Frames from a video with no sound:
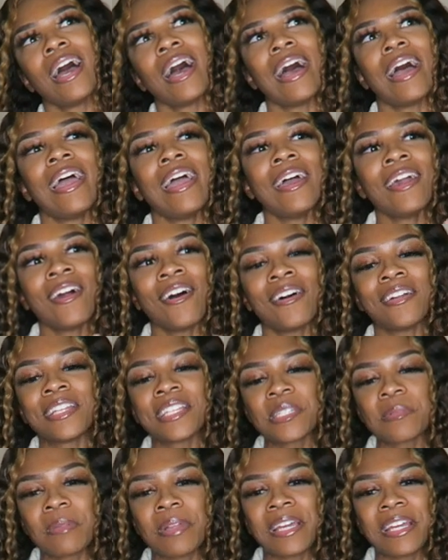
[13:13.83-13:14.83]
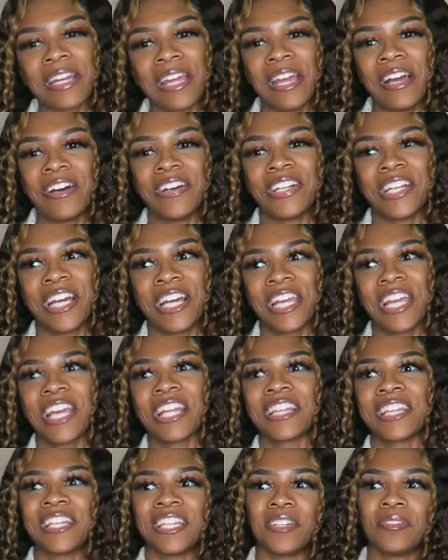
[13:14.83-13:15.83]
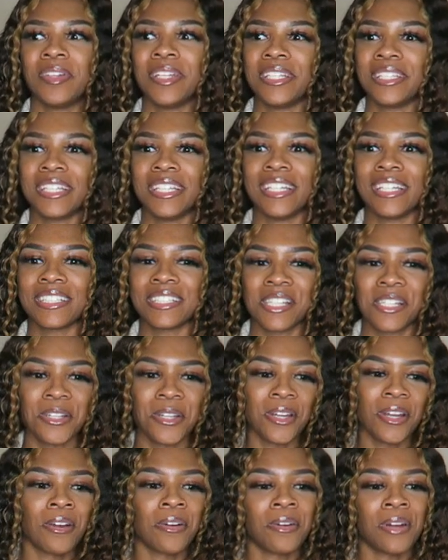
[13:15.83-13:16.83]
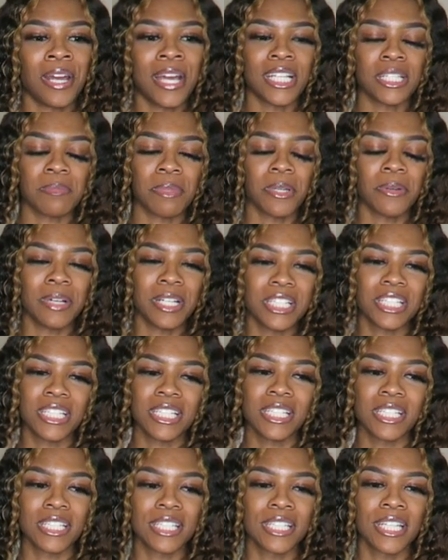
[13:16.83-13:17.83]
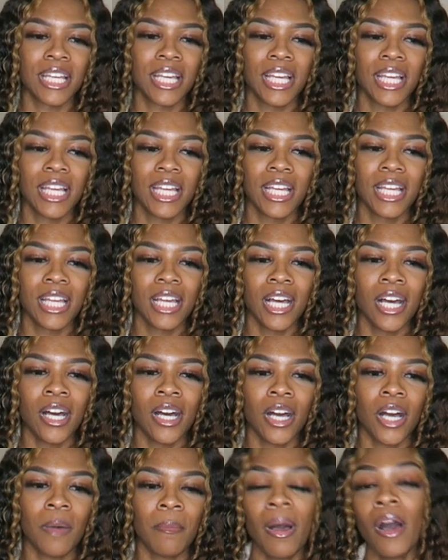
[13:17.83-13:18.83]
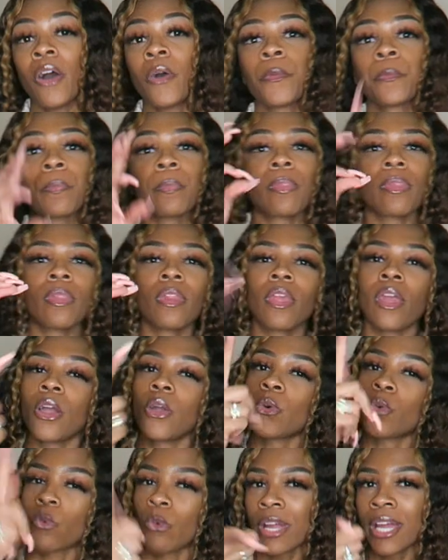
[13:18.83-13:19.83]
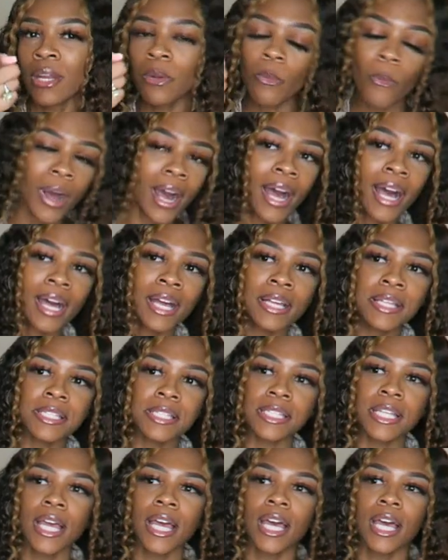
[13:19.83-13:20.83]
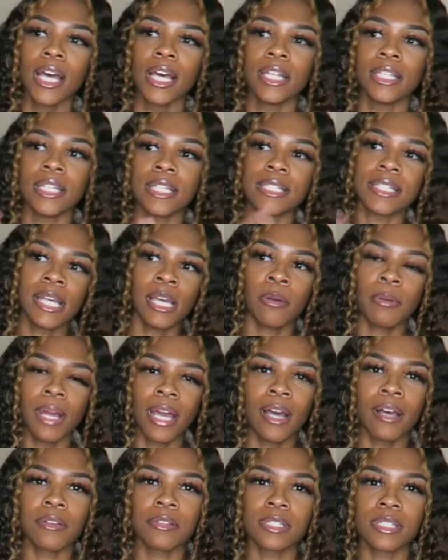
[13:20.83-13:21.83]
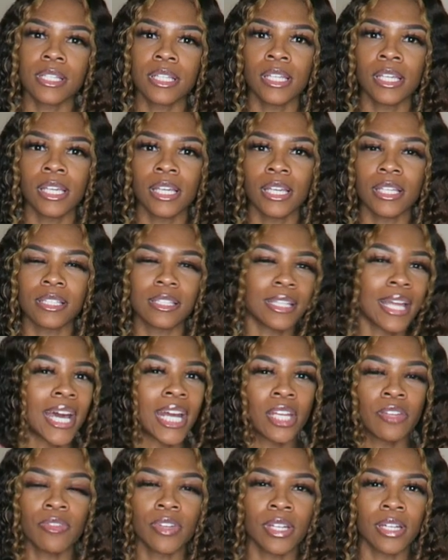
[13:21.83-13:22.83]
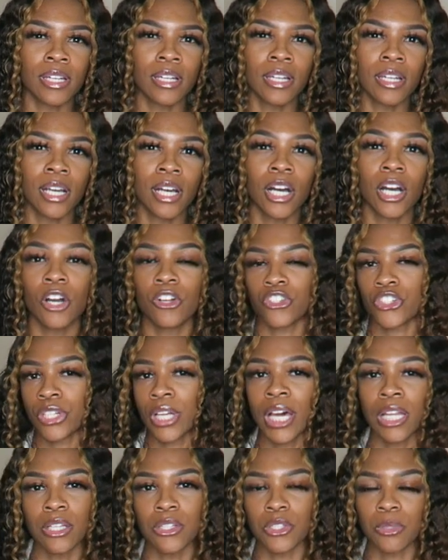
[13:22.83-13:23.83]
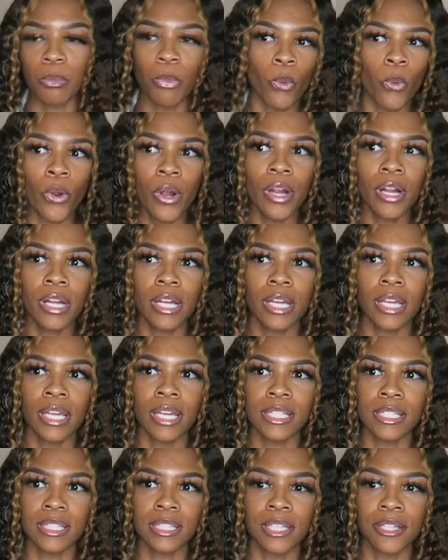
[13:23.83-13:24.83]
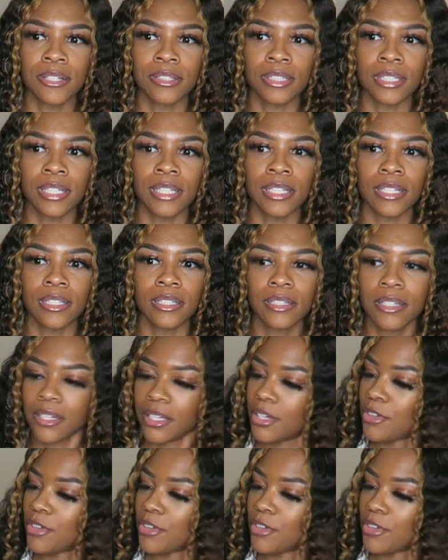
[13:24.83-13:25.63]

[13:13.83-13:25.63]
I had all this planned out and I can't think of anything because I know y'all gonna ask me questions. Oh, rent wise, the townhouse is not even $100 more. It's literally